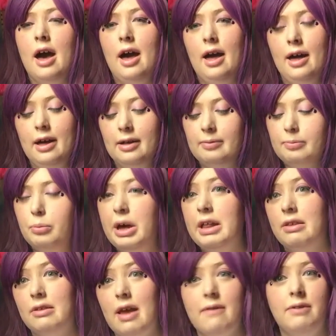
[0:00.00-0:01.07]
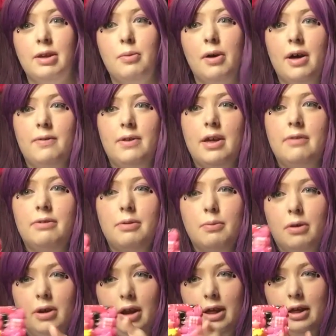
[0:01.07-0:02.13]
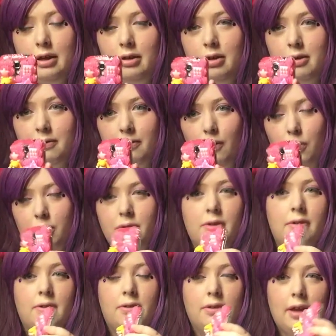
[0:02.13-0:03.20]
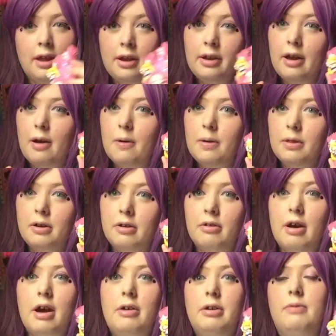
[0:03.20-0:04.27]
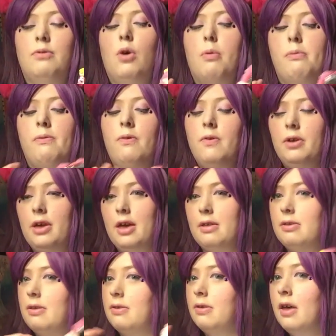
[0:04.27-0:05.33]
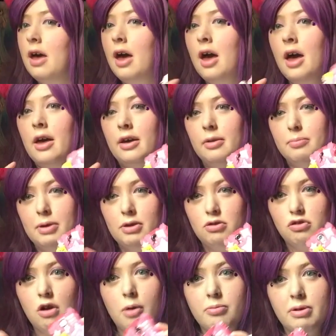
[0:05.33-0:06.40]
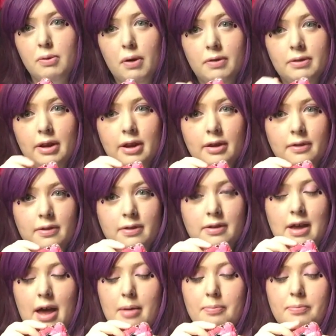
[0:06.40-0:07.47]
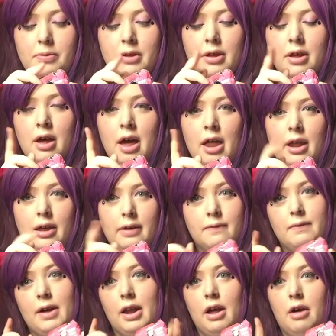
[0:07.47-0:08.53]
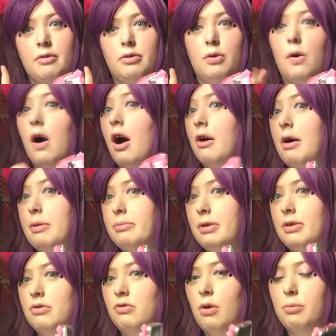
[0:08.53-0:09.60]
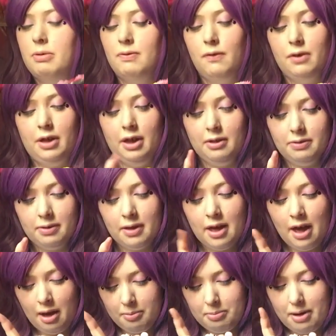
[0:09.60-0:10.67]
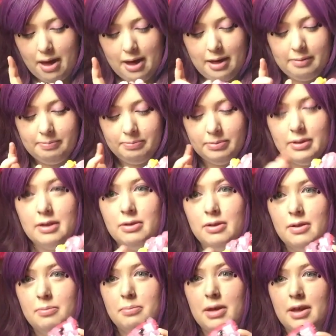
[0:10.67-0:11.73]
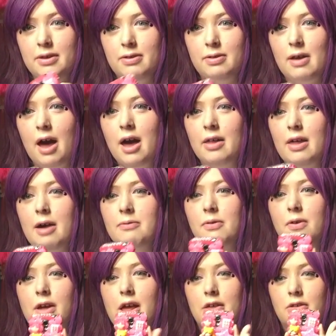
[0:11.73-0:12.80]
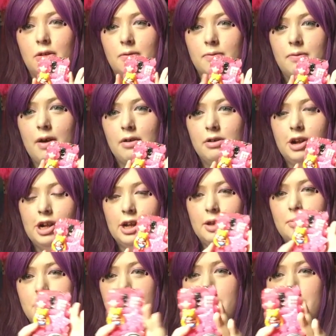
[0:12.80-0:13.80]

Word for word: Um, but it's definitely worth it if you want like your phone to stand out of the crowd of normal phone cases. Because my strawberry one, the little stem like fell off, so R I P strawberry phone case. But um, this it makes that, that phone case look very shit.